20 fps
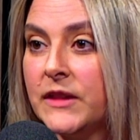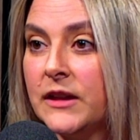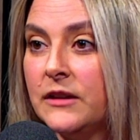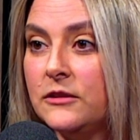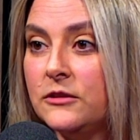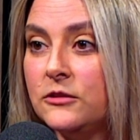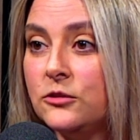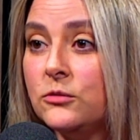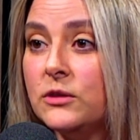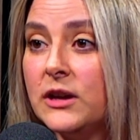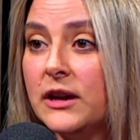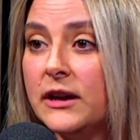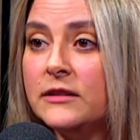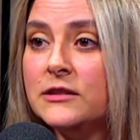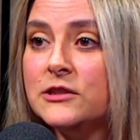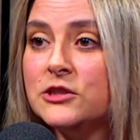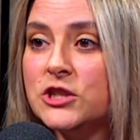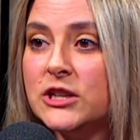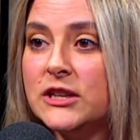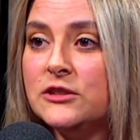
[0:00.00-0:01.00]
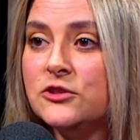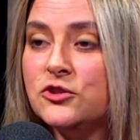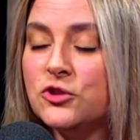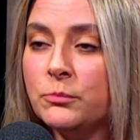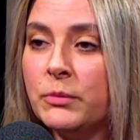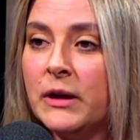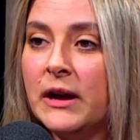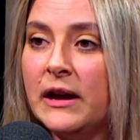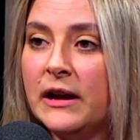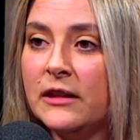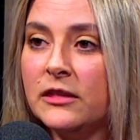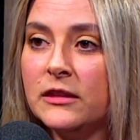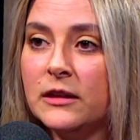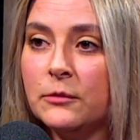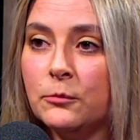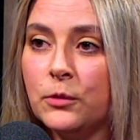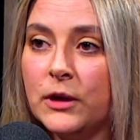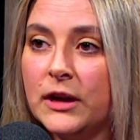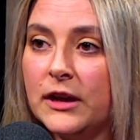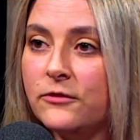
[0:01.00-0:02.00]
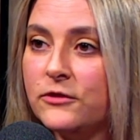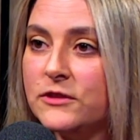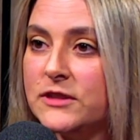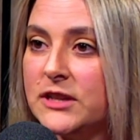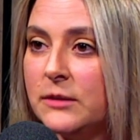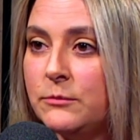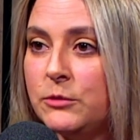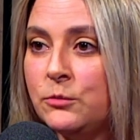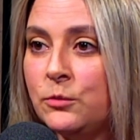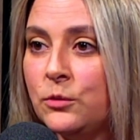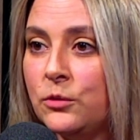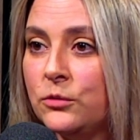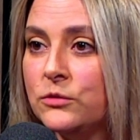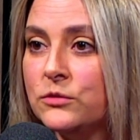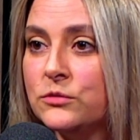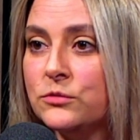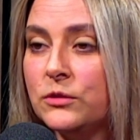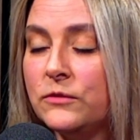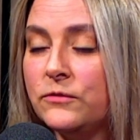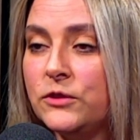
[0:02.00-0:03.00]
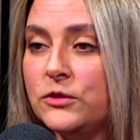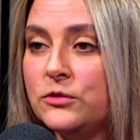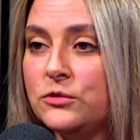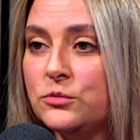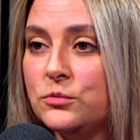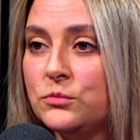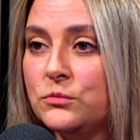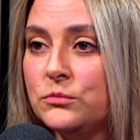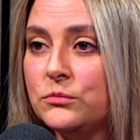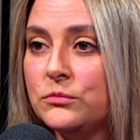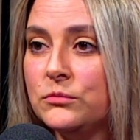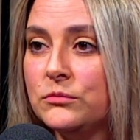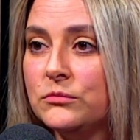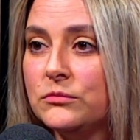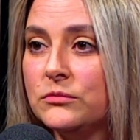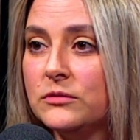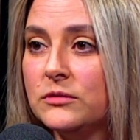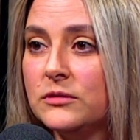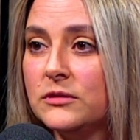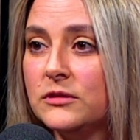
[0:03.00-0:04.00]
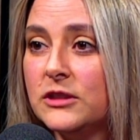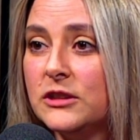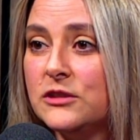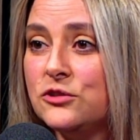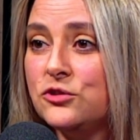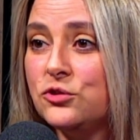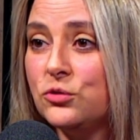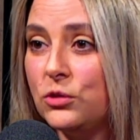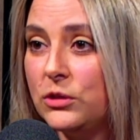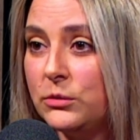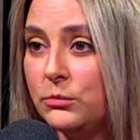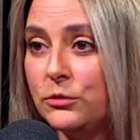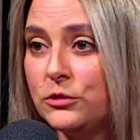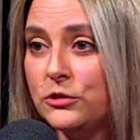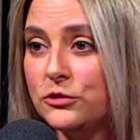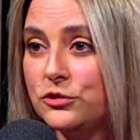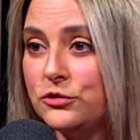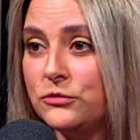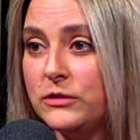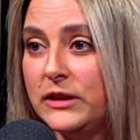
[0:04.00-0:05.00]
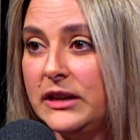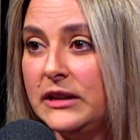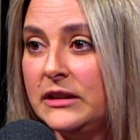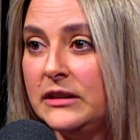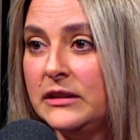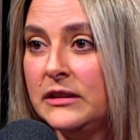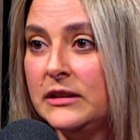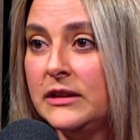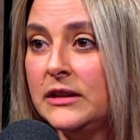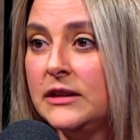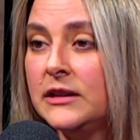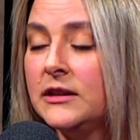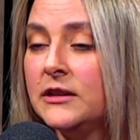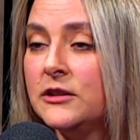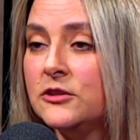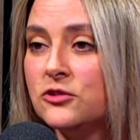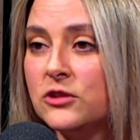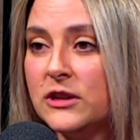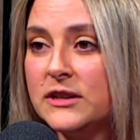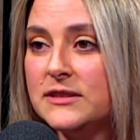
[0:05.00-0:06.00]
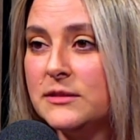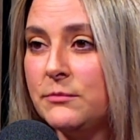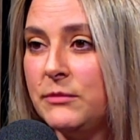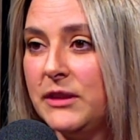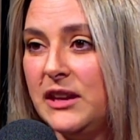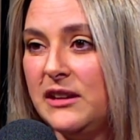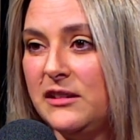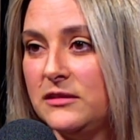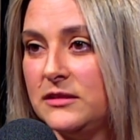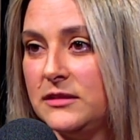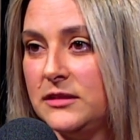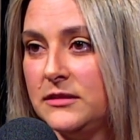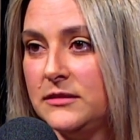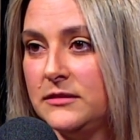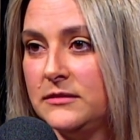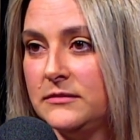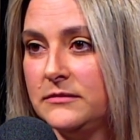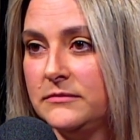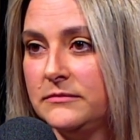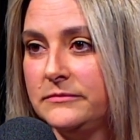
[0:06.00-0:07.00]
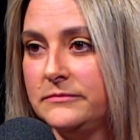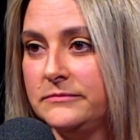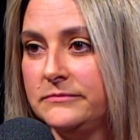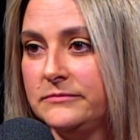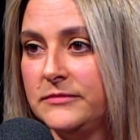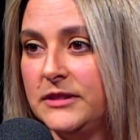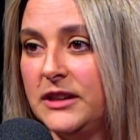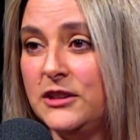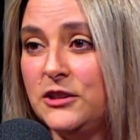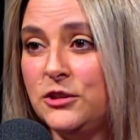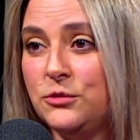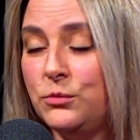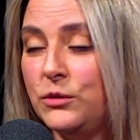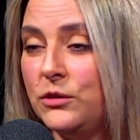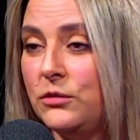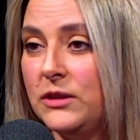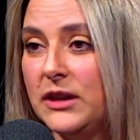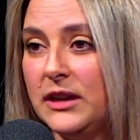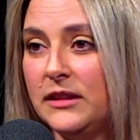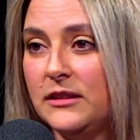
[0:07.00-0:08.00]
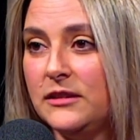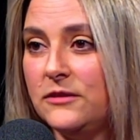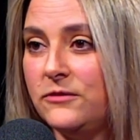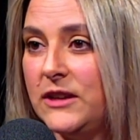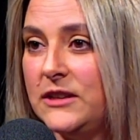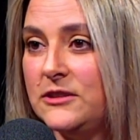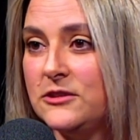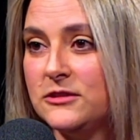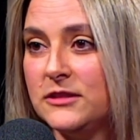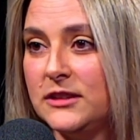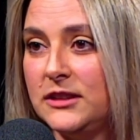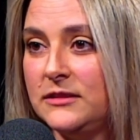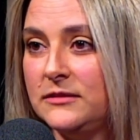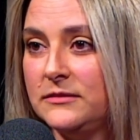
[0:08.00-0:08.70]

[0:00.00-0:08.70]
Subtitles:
You can change your path at whatever time you want. So if you don't enjoy what you're doing, try something else and you will get there eventually.